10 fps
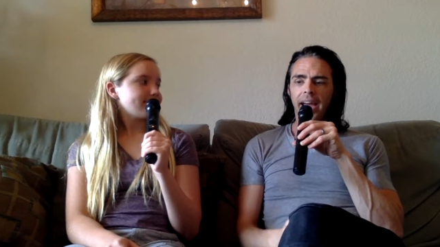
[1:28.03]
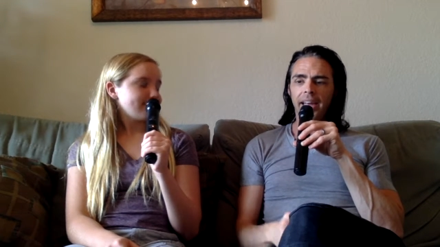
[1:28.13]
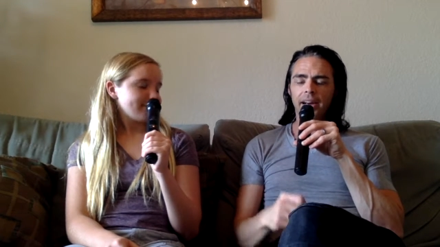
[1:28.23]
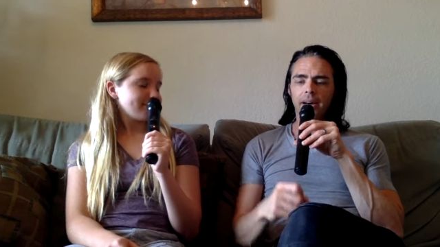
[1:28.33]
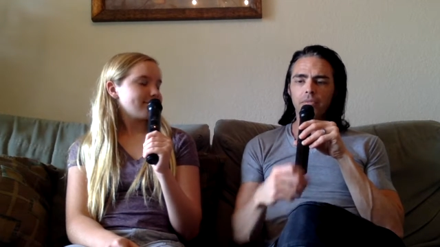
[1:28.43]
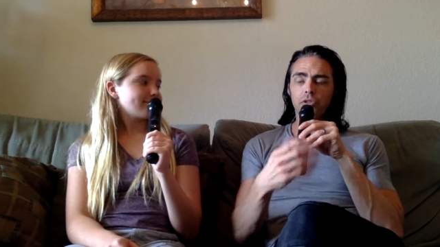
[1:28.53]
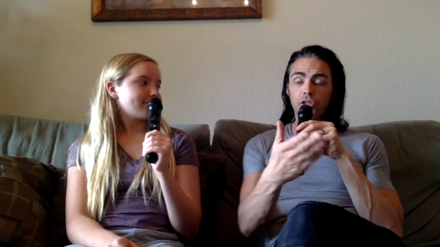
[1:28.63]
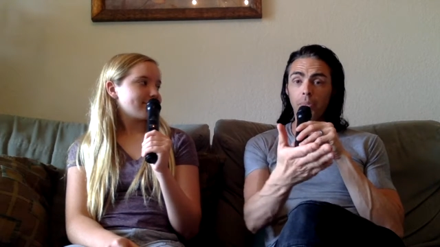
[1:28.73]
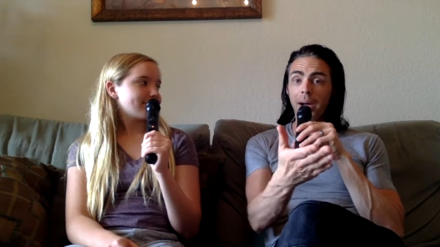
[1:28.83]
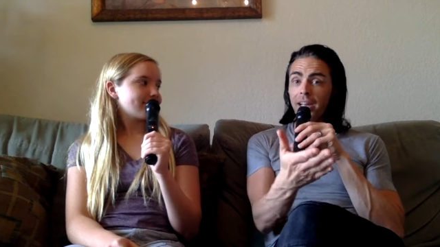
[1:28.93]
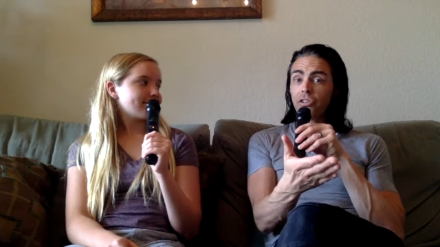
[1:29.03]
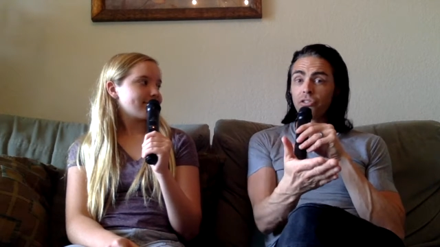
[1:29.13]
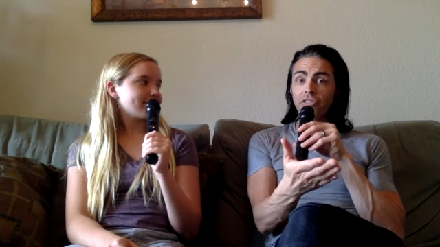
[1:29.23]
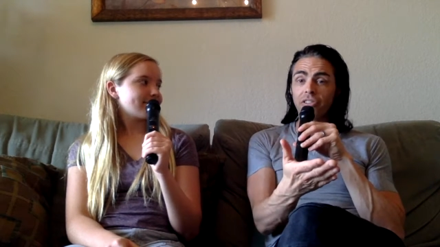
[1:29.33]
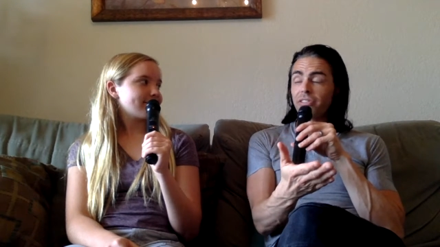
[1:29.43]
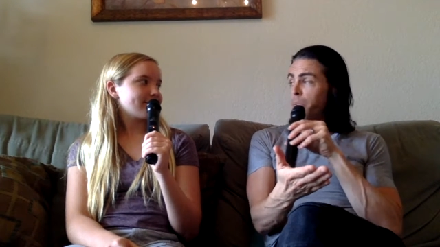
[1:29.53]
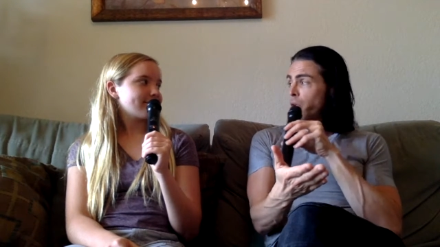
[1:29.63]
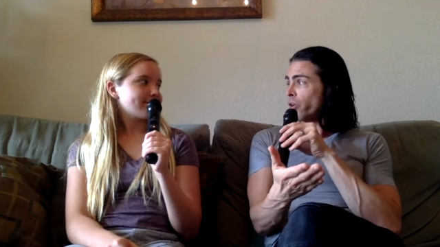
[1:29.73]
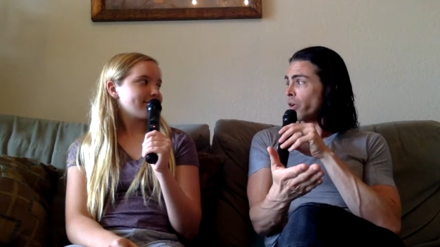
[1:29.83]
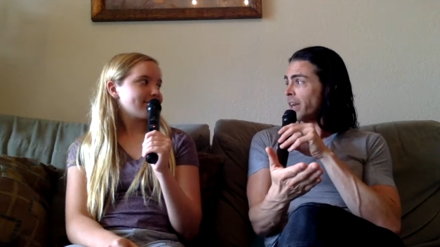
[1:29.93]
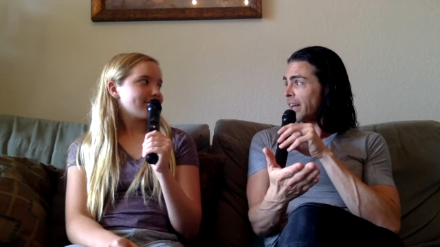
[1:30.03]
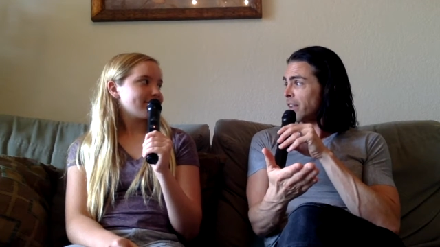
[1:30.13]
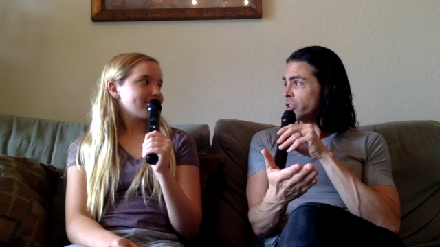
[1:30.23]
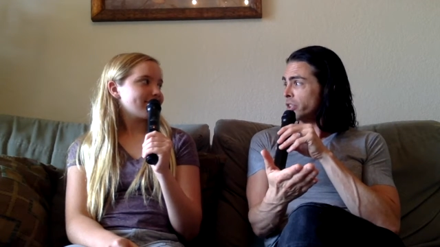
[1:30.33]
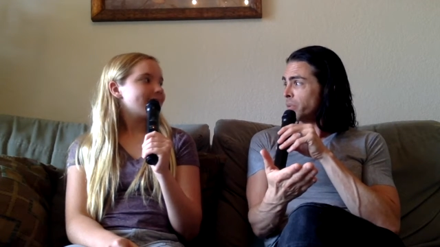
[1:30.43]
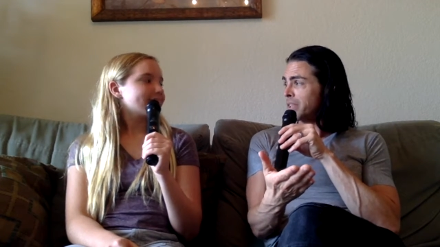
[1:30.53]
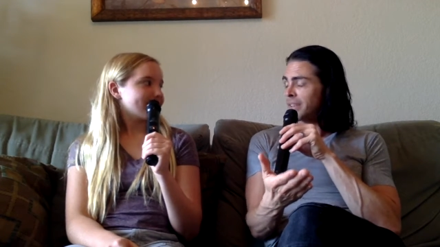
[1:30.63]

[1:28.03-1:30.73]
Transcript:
Speaker 1: And um, so Jeremiah uses a similar analogy when